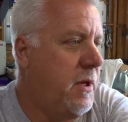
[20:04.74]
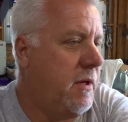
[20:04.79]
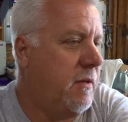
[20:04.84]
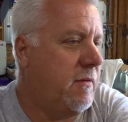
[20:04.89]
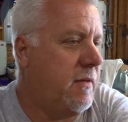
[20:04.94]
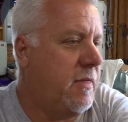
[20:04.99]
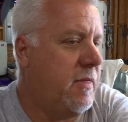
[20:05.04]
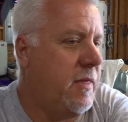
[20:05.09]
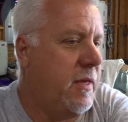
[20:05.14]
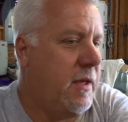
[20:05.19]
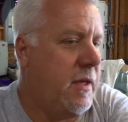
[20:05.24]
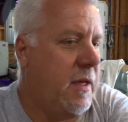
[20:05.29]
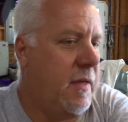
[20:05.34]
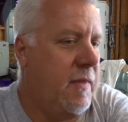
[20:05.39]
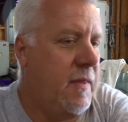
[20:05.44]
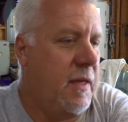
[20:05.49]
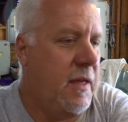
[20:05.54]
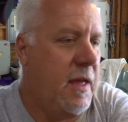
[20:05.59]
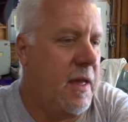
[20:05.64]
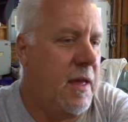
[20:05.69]
I think in
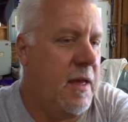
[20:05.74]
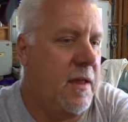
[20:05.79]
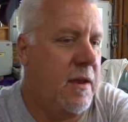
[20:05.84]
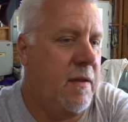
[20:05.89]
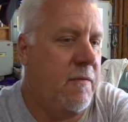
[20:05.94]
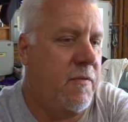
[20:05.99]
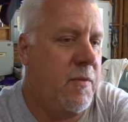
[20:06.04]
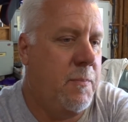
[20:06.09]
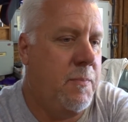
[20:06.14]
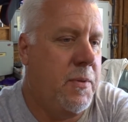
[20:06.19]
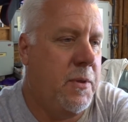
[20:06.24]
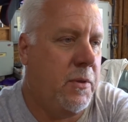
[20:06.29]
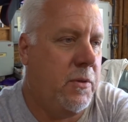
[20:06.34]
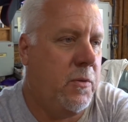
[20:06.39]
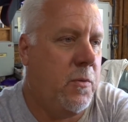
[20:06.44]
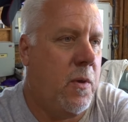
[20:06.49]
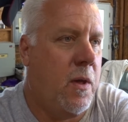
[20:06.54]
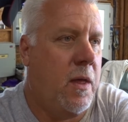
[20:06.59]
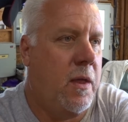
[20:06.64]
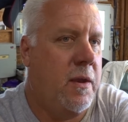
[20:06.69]
the end, if the build
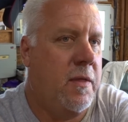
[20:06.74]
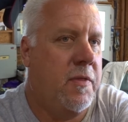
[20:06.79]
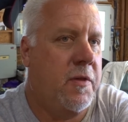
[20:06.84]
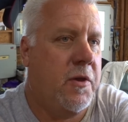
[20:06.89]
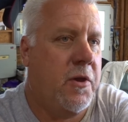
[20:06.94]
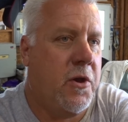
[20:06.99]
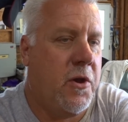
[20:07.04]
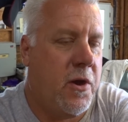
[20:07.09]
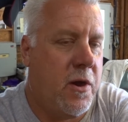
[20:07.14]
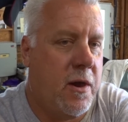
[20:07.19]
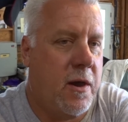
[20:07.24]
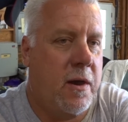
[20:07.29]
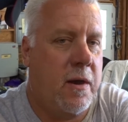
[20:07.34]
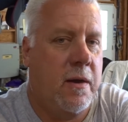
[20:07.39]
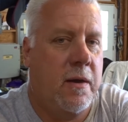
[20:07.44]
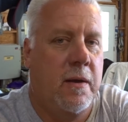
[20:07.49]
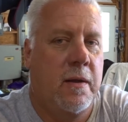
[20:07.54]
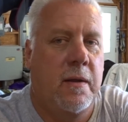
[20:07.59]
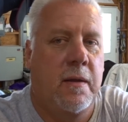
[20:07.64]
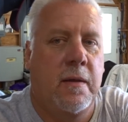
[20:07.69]
quality of the car
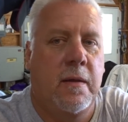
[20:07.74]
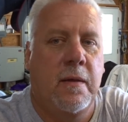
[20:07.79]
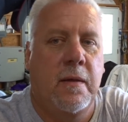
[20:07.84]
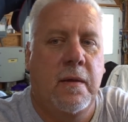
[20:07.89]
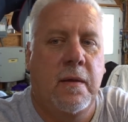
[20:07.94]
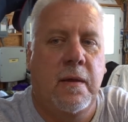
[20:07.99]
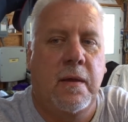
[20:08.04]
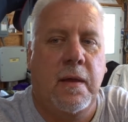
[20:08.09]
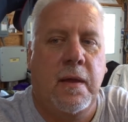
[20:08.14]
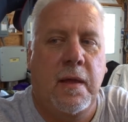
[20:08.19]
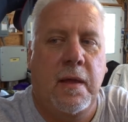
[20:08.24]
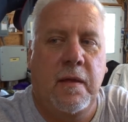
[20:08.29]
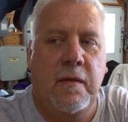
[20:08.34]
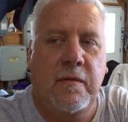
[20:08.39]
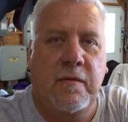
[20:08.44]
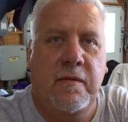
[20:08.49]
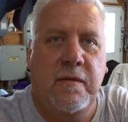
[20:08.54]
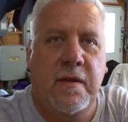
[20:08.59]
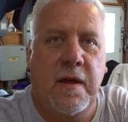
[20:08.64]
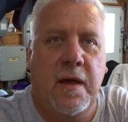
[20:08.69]

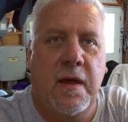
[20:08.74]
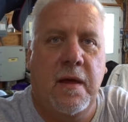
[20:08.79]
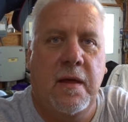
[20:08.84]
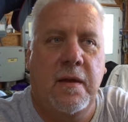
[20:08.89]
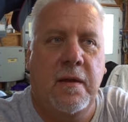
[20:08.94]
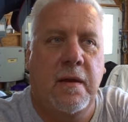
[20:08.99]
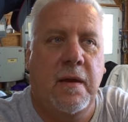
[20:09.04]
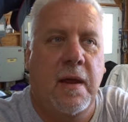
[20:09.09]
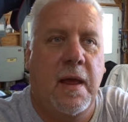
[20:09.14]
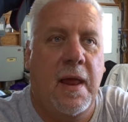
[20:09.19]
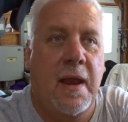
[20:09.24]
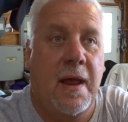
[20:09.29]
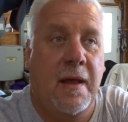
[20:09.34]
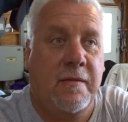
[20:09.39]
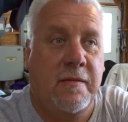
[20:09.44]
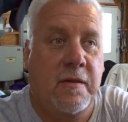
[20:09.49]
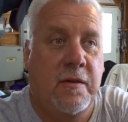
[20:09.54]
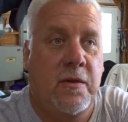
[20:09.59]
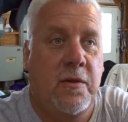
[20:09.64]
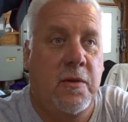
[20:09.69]
is done and
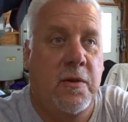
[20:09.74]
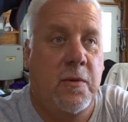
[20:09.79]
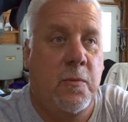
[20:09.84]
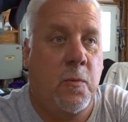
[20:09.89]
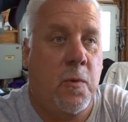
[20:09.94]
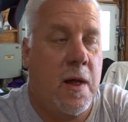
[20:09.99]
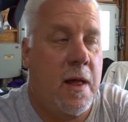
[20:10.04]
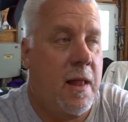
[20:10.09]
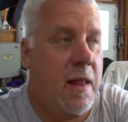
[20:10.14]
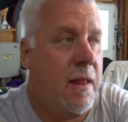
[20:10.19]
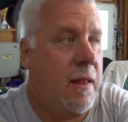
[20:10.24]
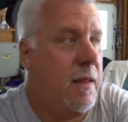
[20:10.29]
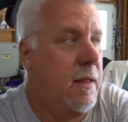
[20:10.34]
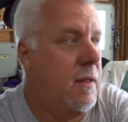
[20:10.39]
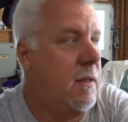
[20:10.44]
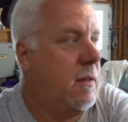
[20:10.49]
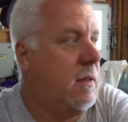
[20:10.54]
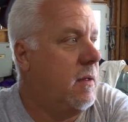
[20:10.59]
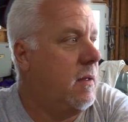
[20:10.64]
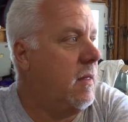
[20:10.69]
executed well,
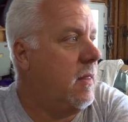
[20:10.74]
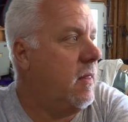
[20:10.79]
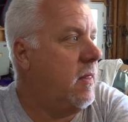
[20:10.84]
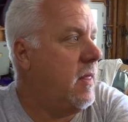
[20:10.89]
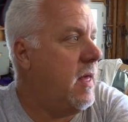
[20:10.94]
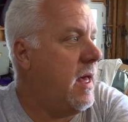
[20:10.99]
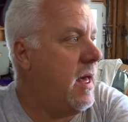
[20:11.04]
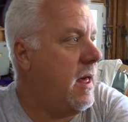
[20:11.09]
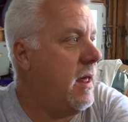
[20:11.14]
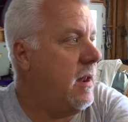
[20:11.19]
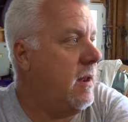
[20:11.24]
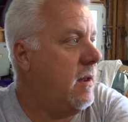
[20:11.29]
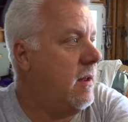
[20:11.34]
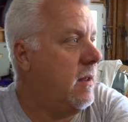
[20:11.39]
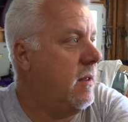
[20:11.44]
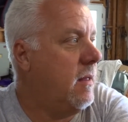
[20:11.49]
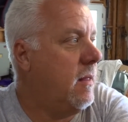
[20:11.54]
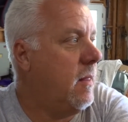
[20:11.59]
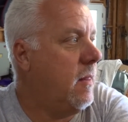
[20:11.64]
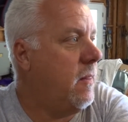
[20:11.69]
then
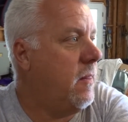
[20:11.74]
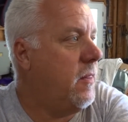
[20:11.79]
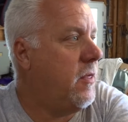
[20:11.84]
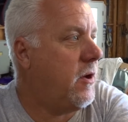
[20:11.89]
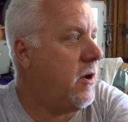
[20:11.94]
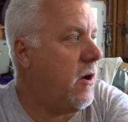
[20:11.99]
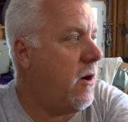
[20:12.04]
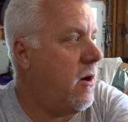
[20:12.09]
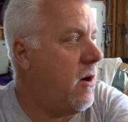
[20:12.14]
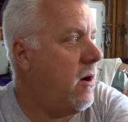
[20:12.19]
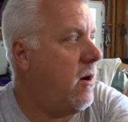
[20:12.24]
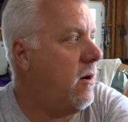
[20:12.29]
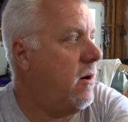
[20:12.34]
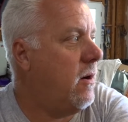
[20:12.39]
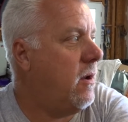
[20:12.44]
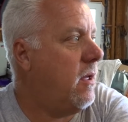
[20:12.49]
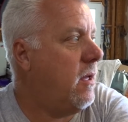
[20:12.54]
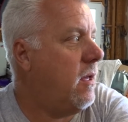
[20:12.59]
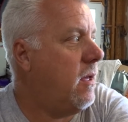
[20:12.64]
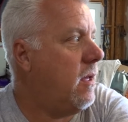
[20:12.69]
the car
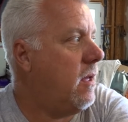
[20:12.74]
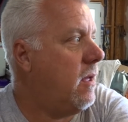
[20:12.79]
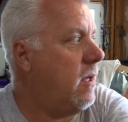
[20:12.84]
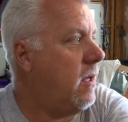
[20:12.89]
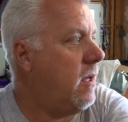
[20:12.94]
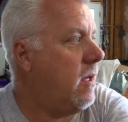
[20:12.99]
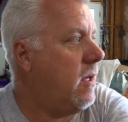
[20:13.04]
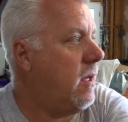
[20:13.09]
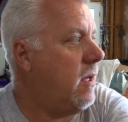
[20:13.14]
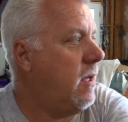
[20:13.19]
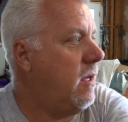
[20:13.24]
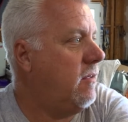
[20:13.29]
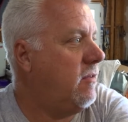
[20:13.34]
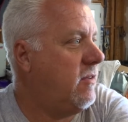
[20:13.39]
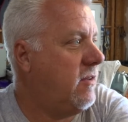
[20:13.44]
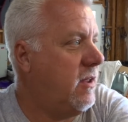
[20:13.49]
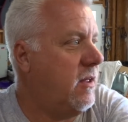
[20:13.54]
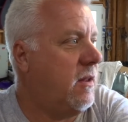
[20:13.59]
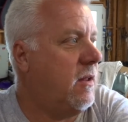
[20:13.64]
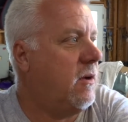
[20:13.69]
is
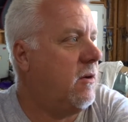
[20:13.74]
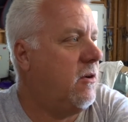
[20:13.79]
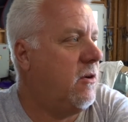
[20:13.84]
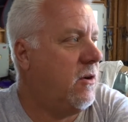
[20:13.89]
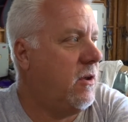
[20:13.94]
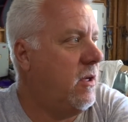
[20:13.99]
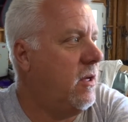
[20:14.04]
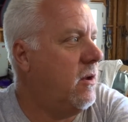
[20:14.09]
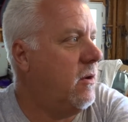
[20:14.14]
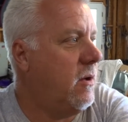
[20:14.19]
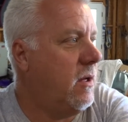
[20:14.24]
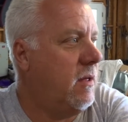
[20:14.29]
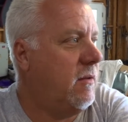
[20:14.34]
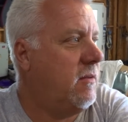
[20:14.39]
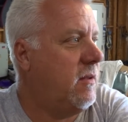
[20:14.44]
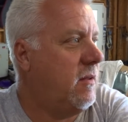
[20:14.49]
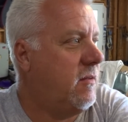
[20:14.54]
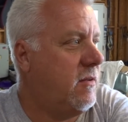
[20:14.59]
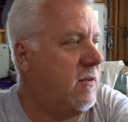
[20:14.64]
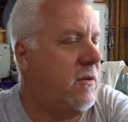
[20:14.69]
still a, you know,
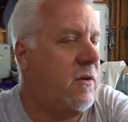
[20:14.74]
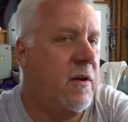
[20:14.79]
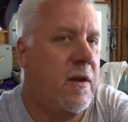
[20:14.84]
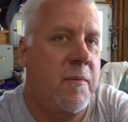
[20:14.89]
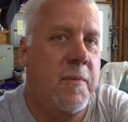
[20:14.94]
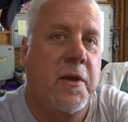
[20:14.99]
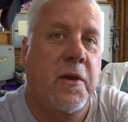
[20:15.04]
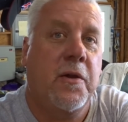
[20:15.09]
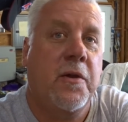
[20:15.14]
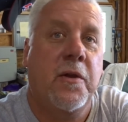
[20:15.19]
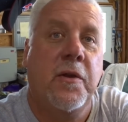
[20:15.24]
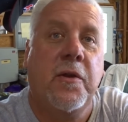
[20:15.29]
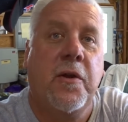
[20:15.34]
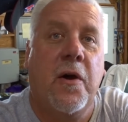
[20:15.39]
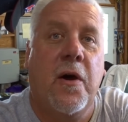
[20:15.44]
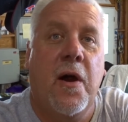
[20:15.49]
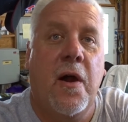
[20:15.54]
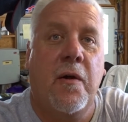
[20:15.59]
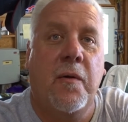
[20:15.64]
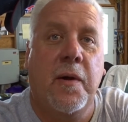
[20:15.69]
it's still going to be a good
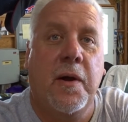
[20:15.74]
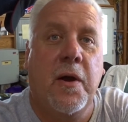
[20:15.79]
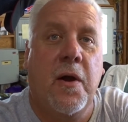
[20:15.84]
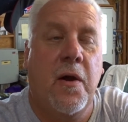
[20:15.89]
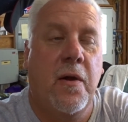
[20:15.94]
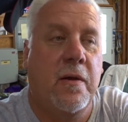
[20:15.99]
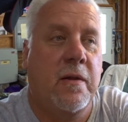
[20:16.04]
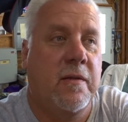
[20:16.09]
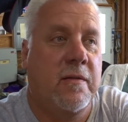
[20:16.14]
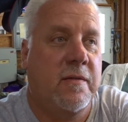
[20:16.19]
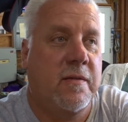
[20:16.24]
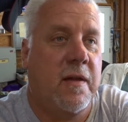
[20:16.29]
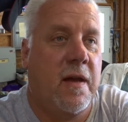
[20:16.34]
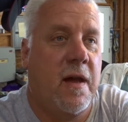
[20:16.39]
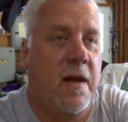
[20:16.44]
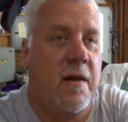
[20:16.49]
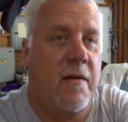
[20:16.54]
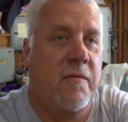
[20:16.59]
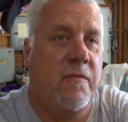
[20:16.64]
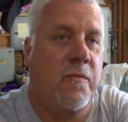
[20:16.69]
car regardless
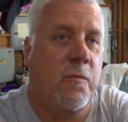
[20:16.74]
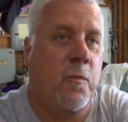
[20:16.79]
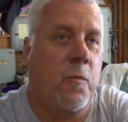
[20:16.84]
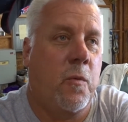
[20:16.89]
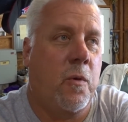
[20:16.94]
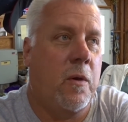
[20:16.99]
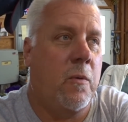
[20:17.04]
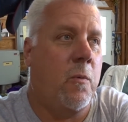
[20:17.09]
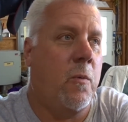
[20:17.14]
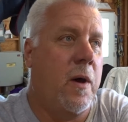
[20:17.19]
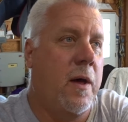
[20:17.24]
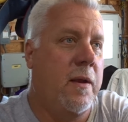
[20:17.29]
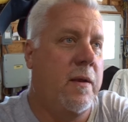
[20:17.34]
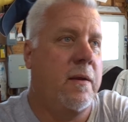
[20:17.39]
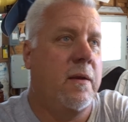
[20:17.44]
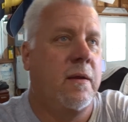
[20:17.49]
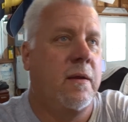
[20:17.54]
of what